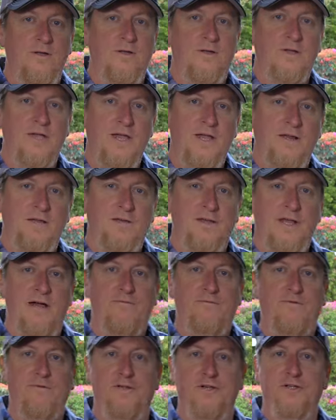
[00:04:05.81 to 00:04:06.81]
Okay, now
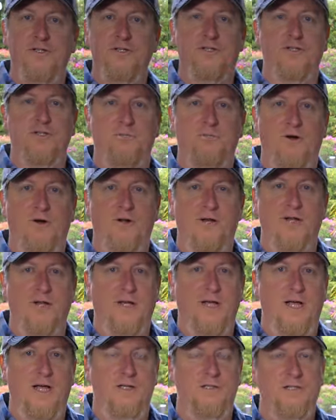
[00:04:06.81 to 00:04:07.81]
for the initial burn-in,
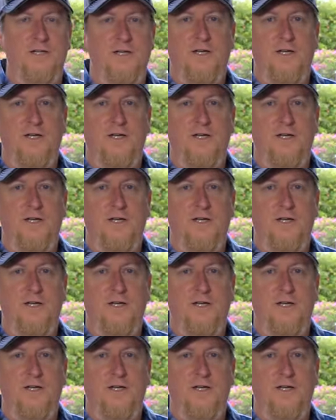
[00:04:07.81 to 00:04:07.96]
guys.